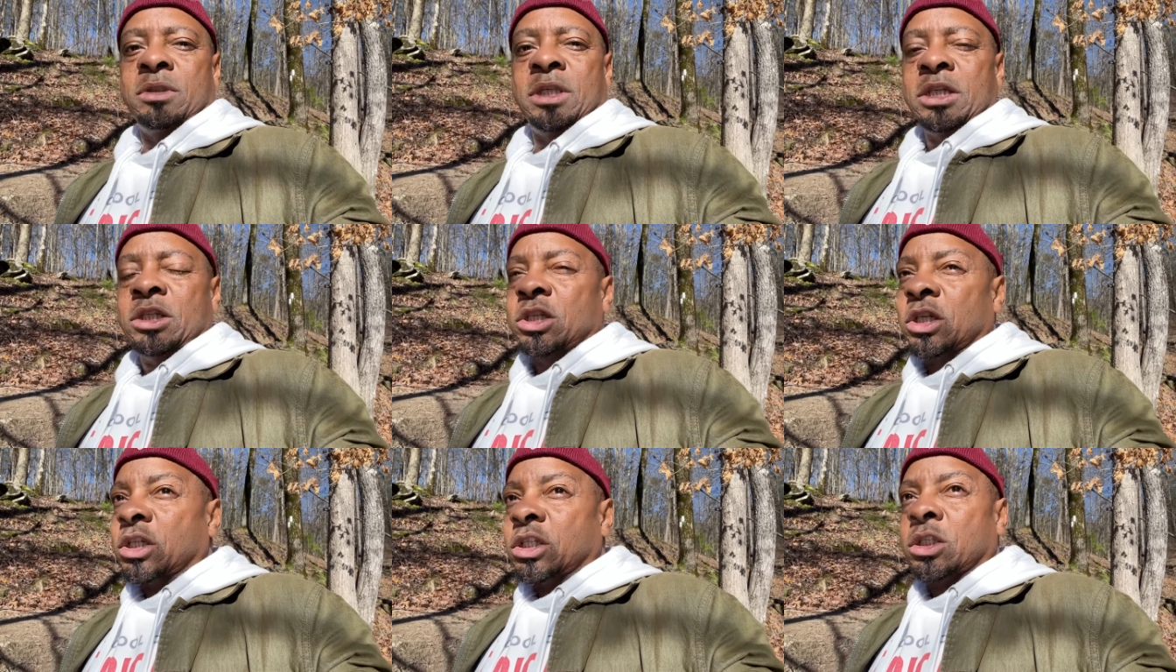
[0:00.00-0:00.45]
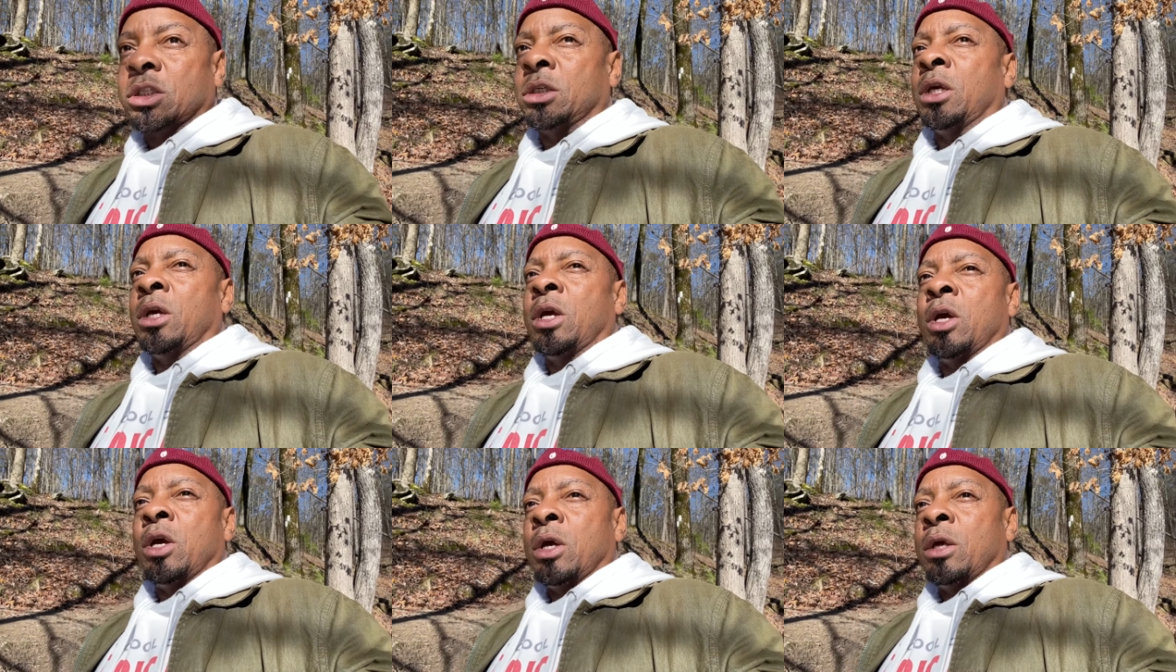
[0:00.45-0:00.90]
They just
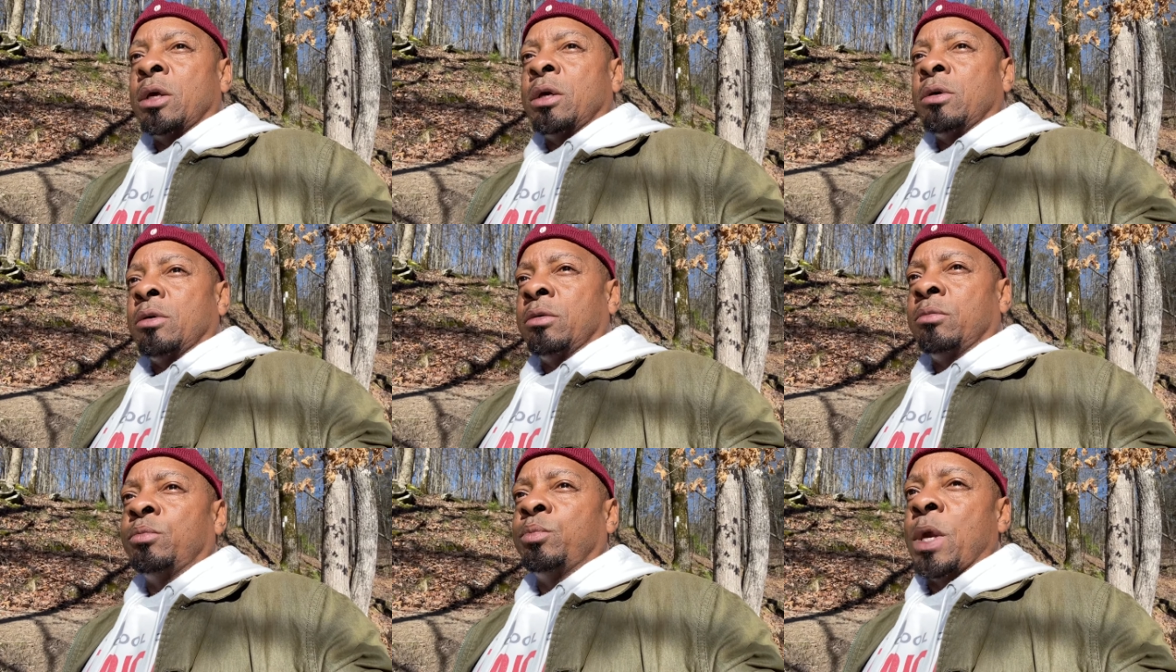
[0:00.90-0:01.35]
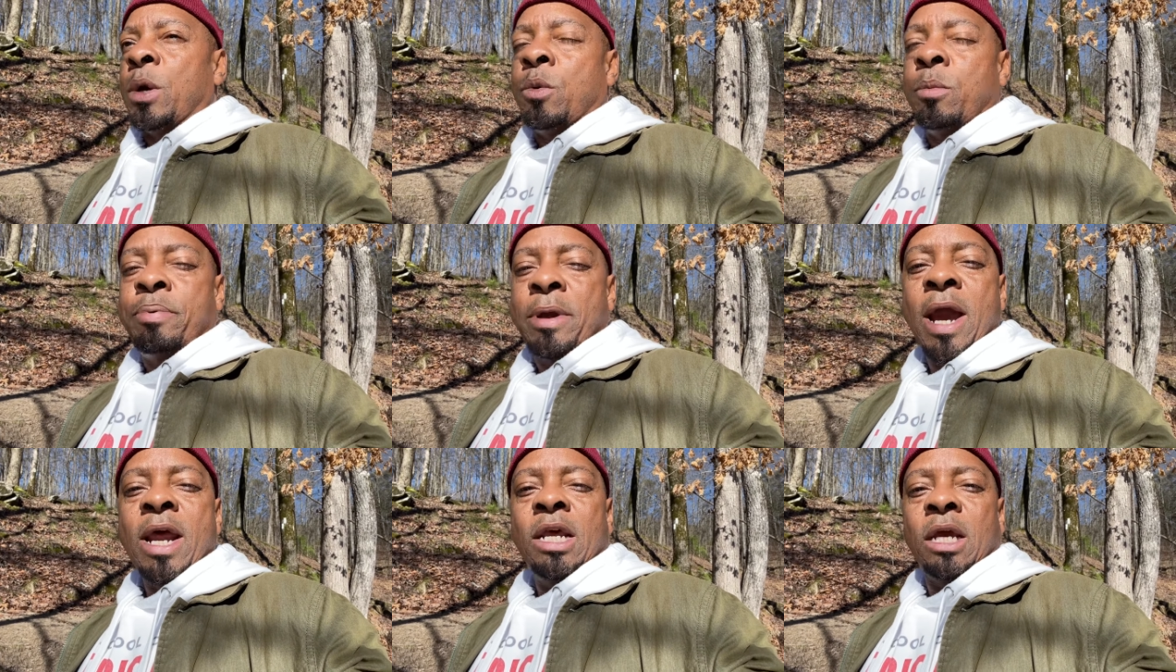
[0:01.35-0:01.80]
they would
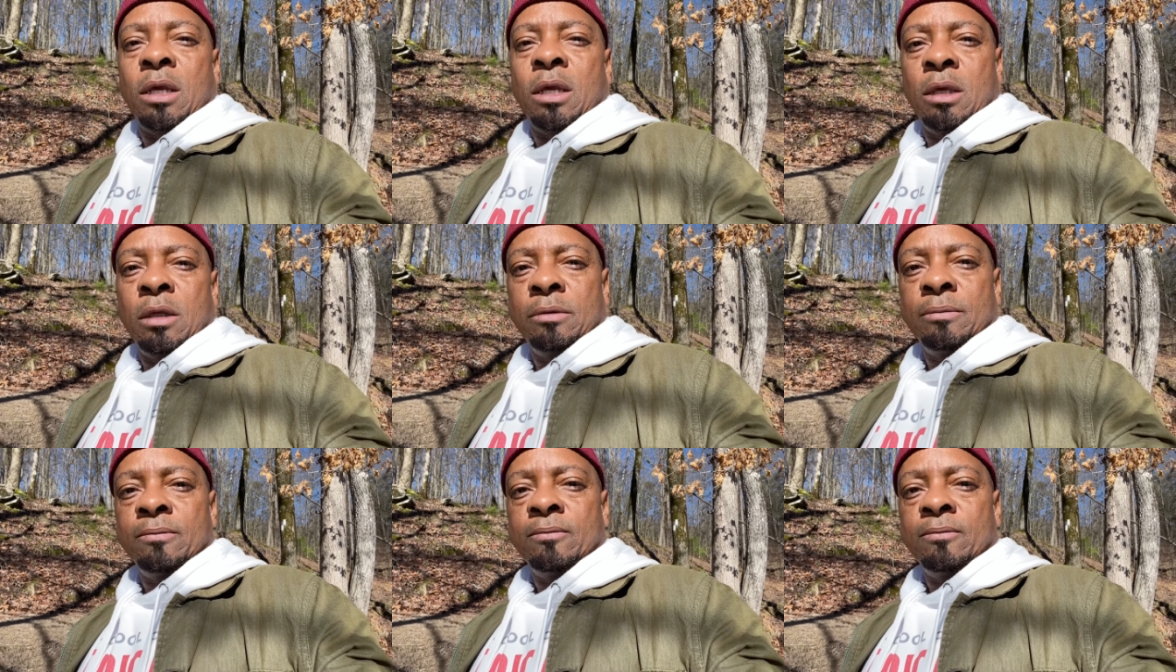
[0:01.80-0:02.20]
panic,